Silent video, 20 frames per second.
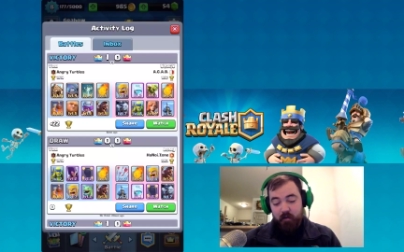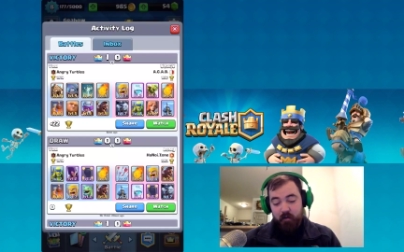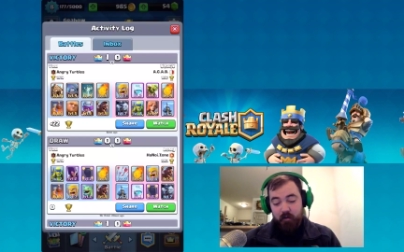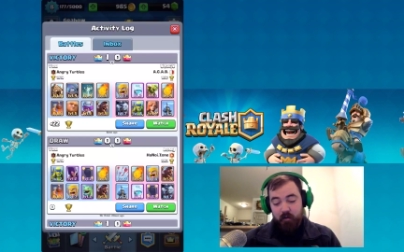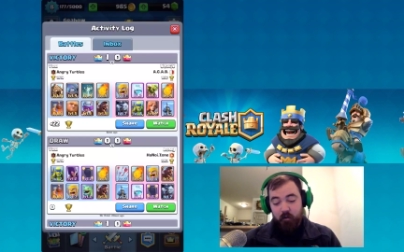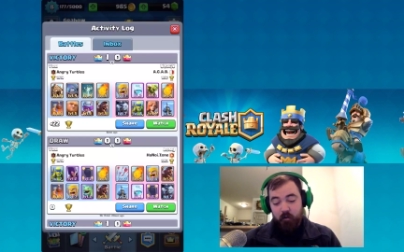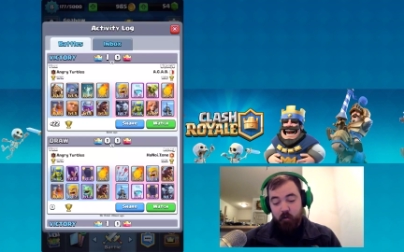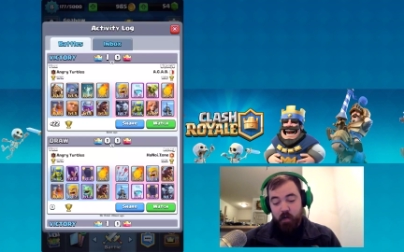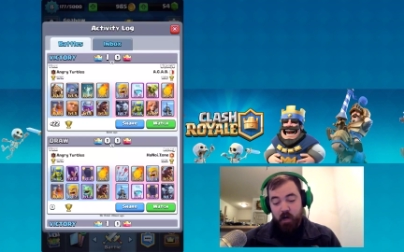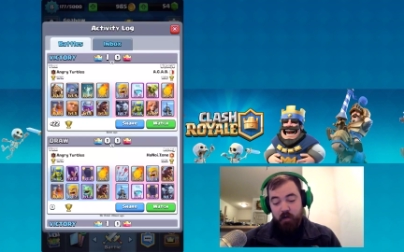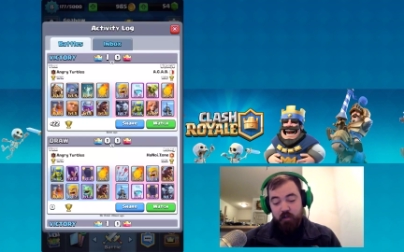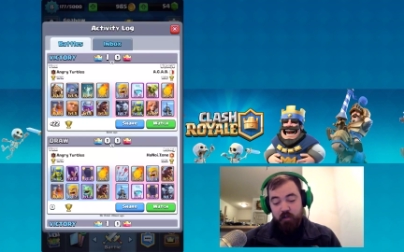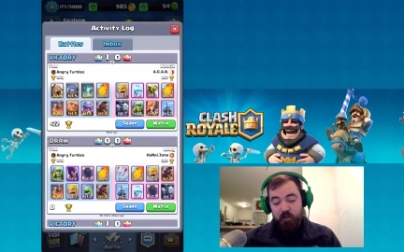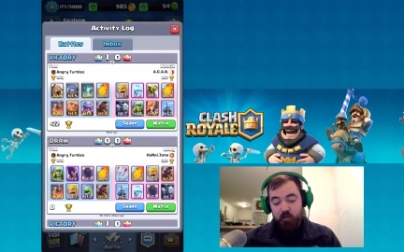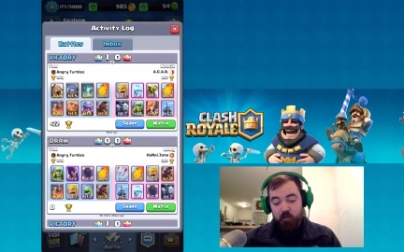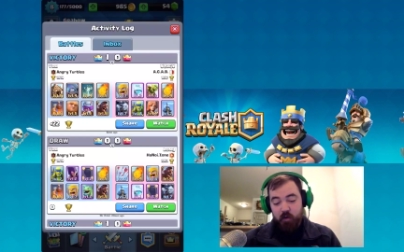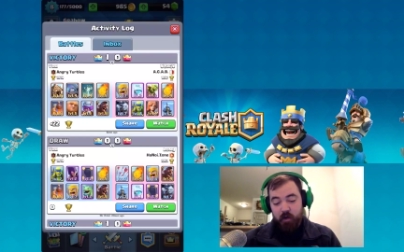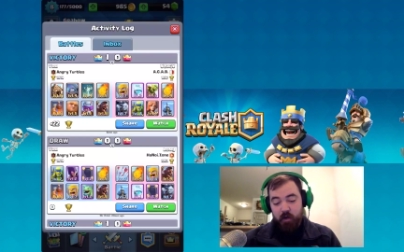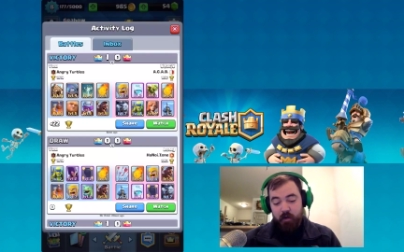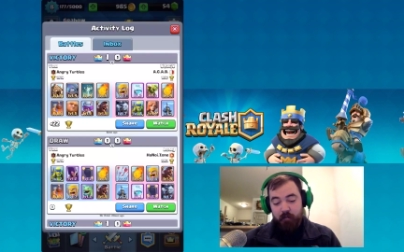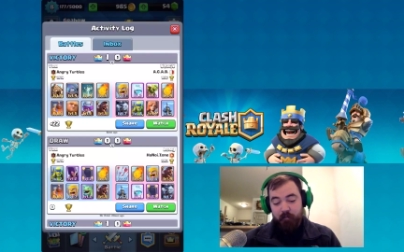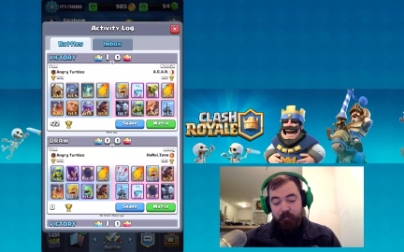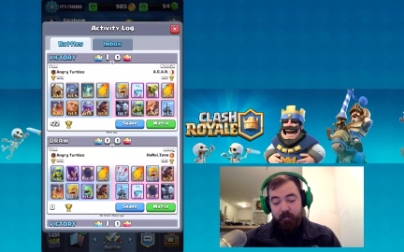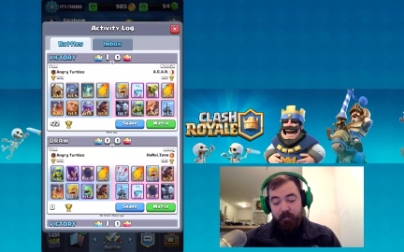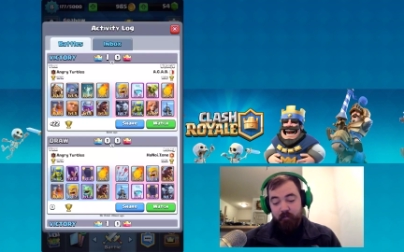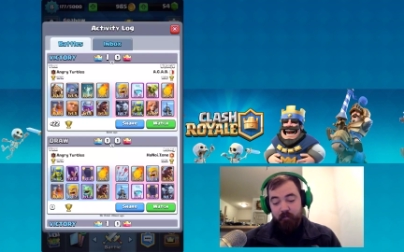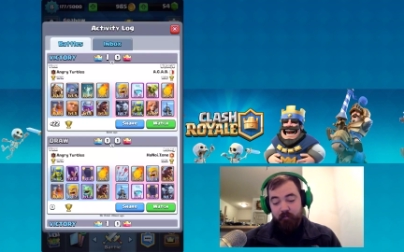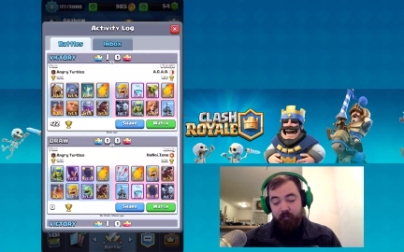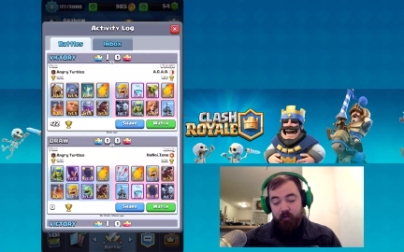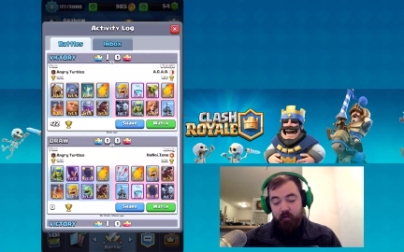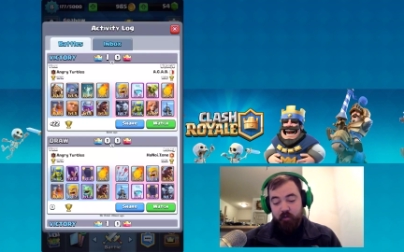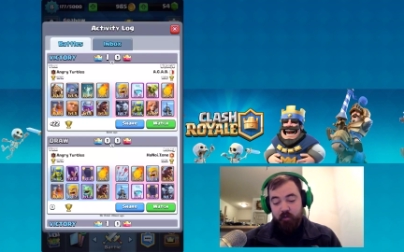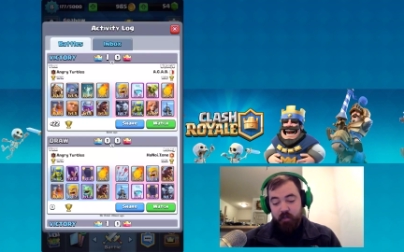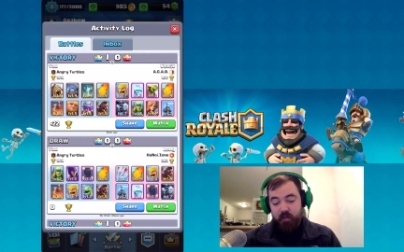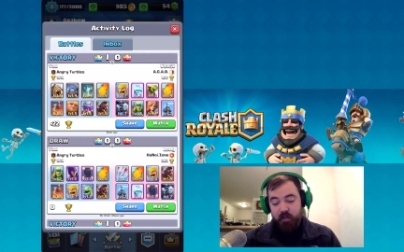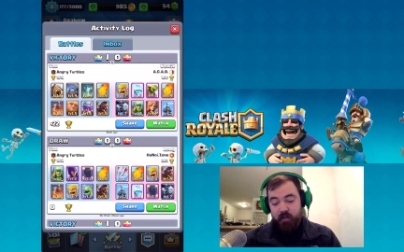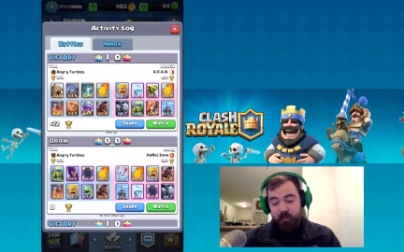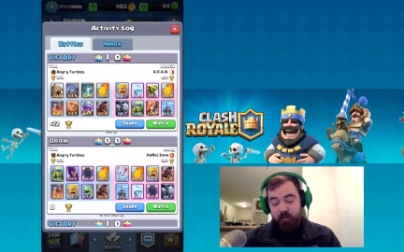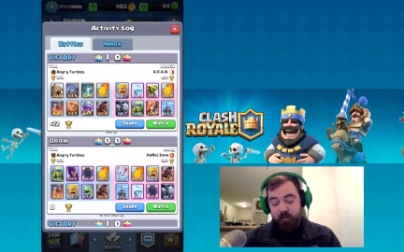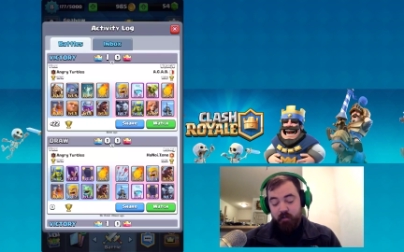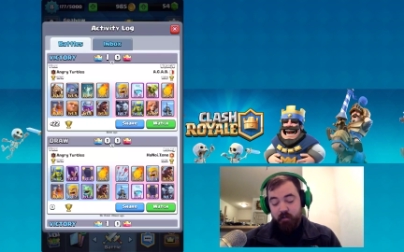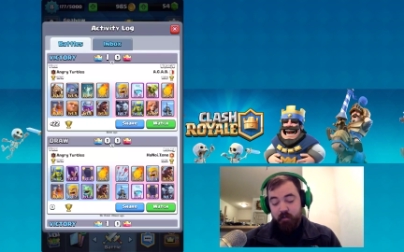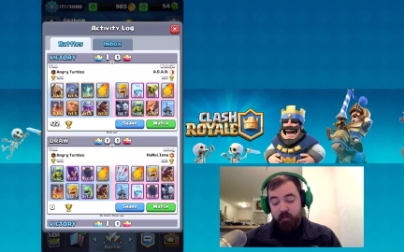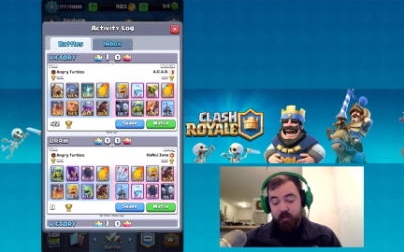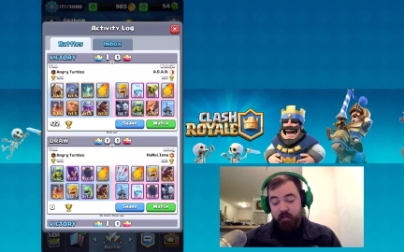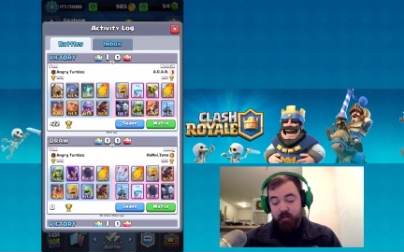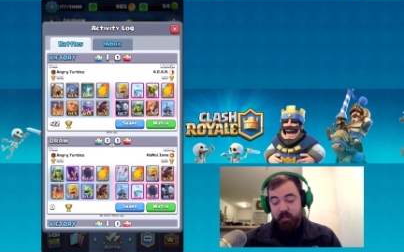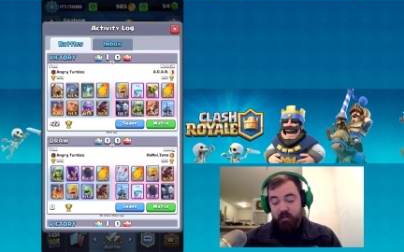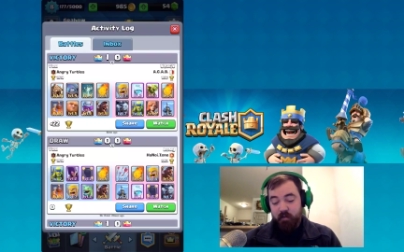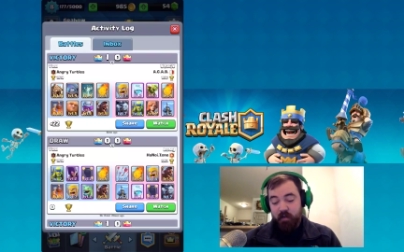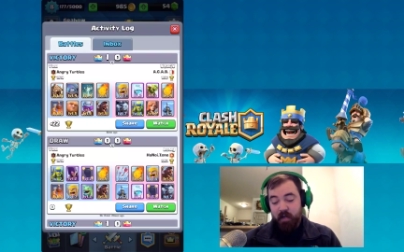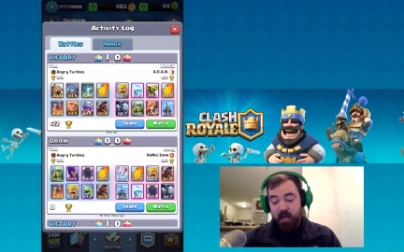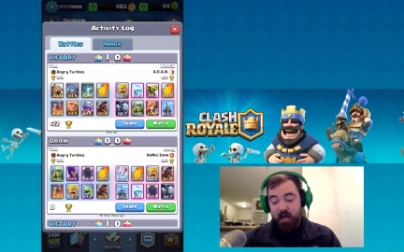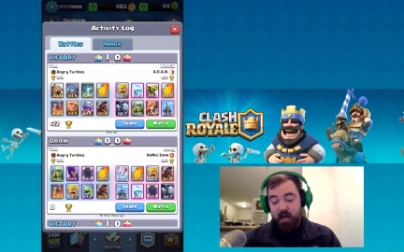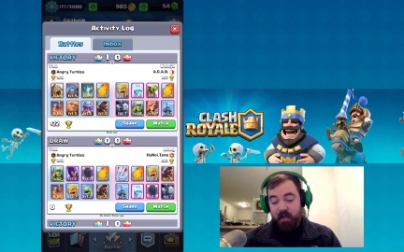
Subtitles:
We actually won versus, let's see what he had.